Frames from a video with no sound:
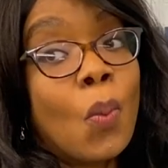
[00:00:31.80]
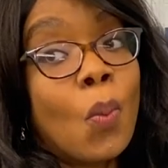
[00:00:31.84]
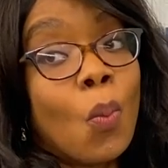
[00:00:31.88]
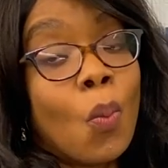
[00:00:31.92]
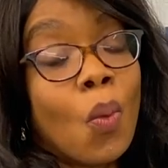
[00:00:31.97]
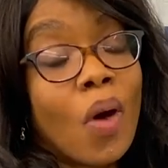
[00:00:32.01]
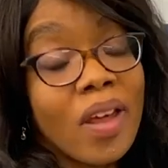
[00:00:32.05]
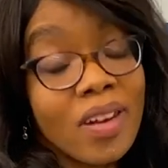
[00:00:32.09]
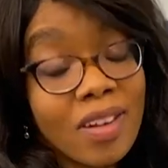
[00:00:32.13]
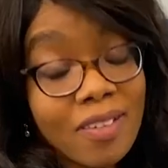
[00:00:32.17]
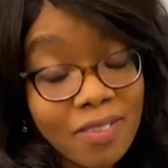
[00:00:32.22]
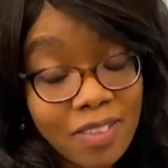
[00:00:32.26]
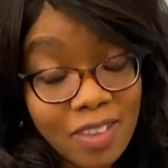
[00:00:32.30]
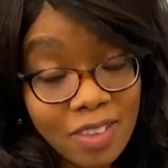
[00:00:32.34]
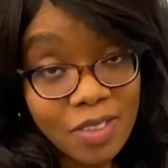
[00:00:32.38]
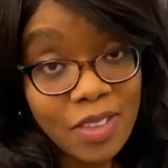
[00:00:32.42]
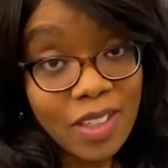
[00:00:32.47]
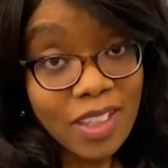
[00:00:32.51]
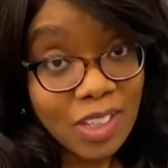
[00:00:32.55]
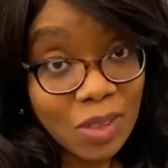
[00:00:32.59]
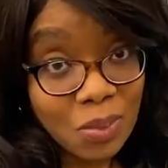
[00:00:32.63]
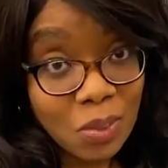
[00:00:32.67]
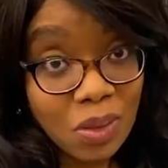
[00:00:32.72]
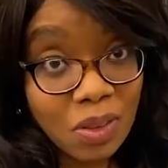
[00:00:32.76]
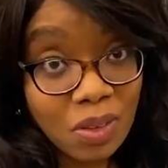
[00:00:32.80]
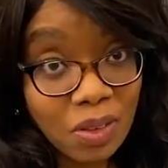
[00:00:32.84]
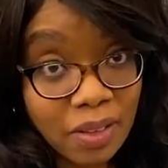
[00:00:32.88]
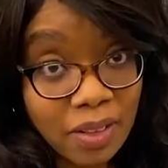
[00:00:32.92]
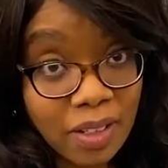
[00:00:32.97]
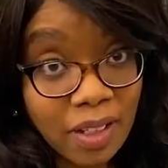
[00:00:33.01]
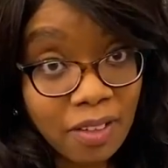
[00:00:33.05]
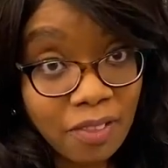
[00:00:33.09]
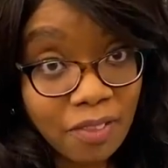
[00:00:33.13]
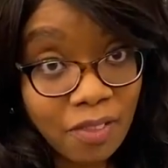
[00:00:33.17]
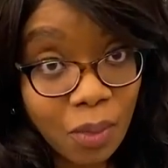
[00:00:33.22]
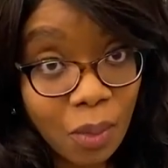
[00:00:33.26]
One of the things we're
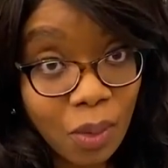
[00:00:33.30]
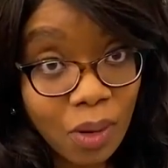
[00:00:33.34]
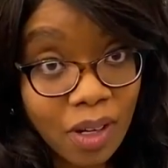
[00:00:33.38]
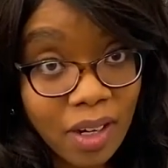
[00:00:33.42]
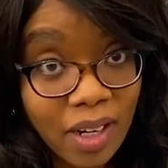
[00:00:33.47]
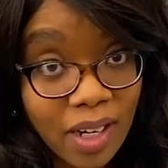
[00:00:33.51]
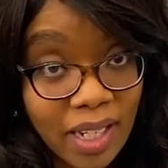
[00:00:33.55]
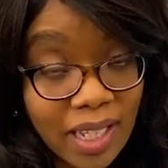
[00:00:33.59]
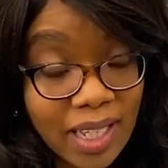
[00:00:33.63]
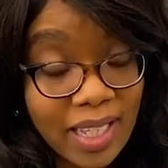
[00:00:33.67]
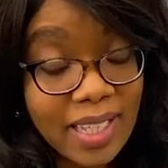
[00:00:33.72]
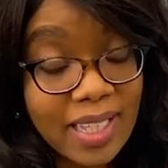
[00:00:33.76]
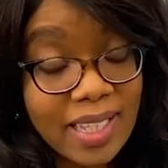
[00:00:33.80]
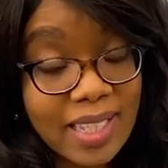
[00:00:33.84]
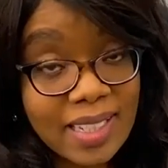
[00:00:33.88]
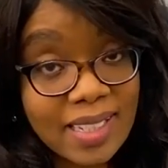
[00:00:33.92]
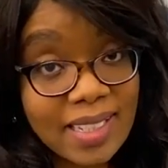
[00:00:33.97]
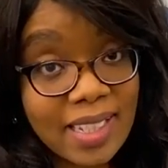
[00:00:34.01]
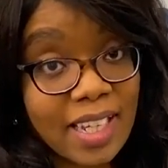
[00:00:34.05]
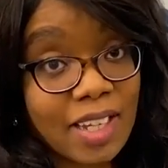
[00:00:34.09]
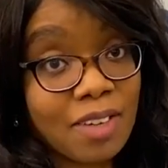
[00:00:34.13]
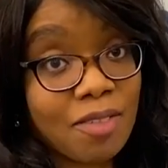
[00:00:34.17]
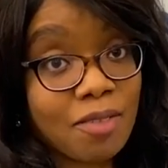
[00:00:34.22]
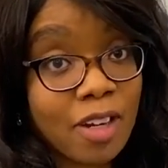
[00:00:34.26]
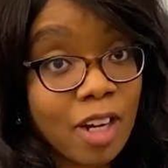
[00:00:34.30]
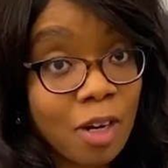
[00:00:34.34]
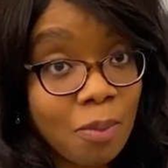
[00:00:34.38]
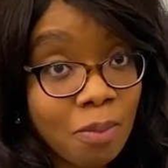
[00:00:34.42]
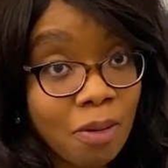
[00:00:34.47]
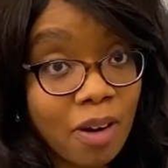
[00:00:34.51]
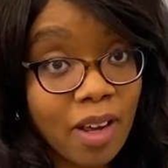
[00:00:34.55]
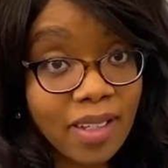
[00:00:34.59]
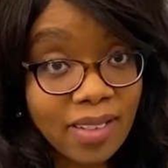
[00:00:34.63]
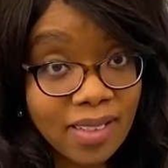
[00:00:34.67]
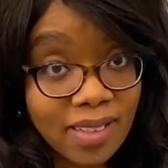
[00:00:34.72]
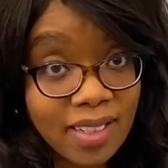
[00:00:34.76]
looking for is a rare
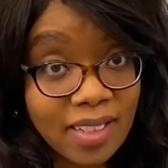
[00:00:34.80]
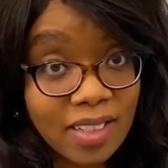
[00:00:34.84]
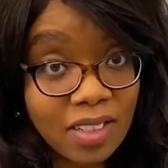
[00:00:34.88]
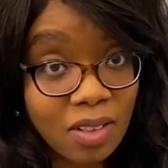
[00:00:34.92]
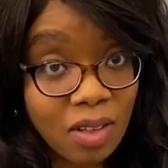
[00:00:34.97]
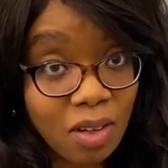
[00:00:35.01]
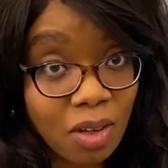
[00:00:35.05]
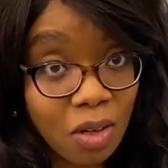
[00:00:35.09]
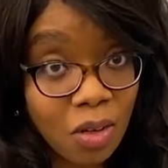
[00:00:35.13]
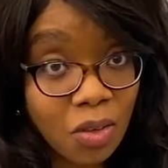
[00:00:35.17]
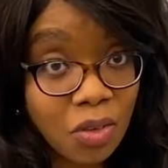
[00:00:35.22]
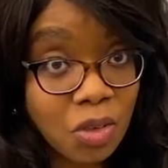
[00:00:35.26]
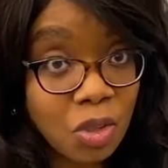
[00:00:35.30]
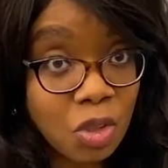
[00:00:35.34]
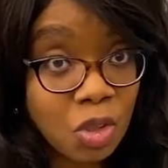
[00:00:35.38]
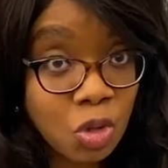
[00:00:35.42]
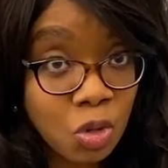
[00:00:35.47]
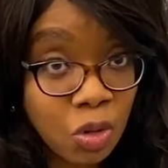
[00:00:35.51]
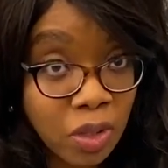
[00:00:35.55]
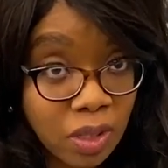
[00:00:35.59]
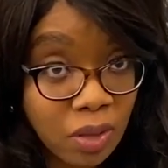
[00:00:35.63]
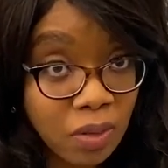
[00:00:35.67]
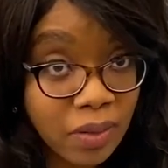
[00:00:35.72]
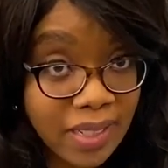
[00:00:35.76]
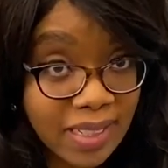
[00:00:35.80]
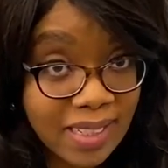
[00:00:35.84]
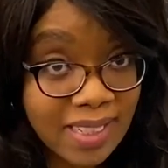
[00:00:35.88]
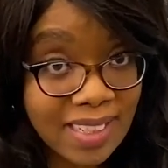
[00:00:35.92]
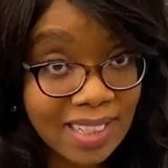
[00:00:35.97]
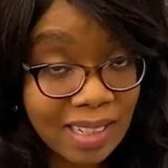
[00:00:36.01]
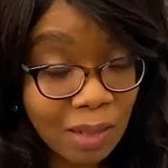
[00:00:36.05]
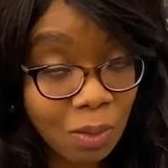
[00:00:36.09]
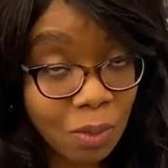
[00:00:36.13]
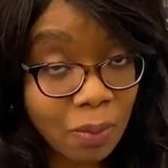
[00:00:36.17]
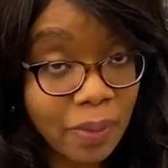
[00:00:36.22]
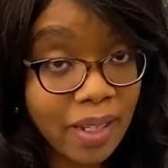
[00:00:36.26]
process called neutrinoless
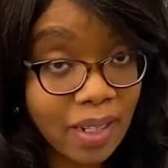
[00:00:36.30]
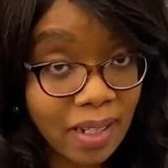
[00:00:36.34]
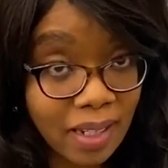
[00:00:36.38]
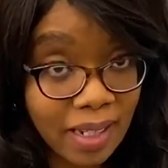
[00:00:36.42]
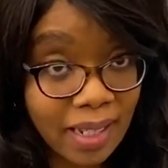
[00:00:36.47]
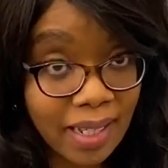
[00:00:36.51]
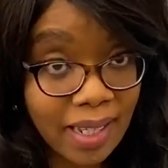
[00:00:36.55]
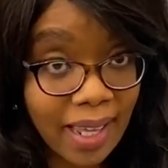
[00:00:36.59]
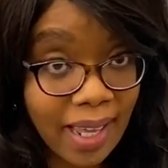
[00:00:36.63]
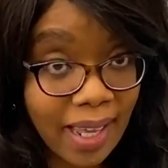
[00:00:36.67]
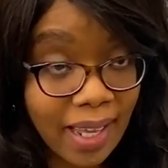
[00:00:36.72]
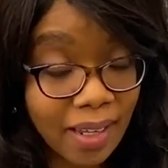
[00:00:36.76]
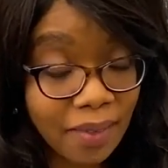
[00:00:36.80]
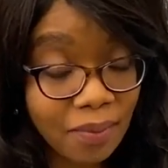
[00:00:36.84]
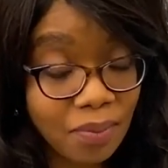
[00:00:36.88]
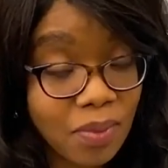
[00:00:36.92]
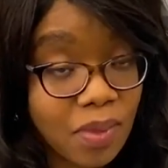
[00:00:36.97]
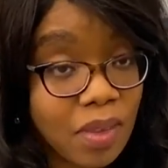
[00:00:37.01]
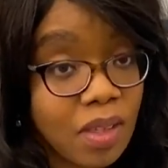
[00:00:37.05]
double beta decay.